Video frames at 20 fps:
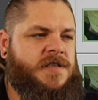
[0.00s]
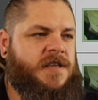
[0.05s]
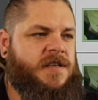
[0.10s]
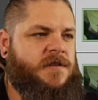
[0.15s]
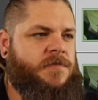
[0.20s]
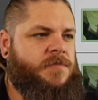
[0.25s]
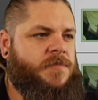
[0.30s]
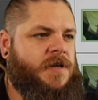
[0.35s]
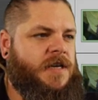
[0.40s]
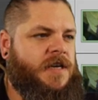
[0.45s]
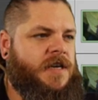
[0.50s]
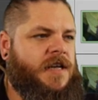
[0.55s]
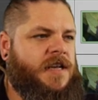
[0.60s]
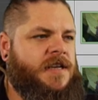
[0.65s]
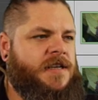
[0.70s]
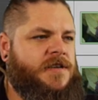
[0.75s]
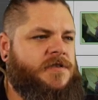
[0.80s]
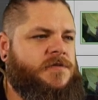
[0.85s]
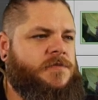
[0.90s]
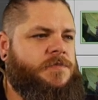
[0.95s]
going to be a
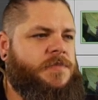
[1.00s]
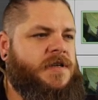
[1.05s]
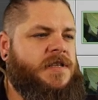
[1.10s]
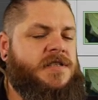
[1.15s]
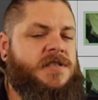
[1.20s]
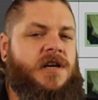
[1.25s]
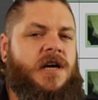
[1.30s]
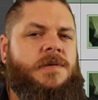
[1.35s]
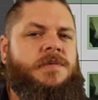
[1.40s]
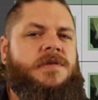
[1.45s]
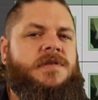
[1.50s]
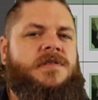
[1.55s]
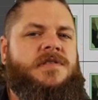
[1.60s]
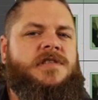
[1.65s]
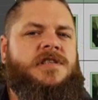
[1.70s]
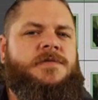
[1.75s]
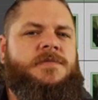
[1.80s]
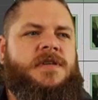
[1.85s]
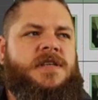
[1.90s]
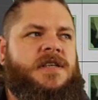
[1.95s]
little bit time
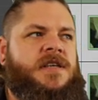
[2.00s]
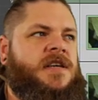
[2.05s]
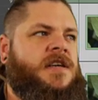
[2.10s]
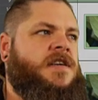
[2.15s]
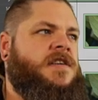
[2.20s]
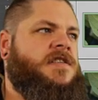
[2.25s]
consuming,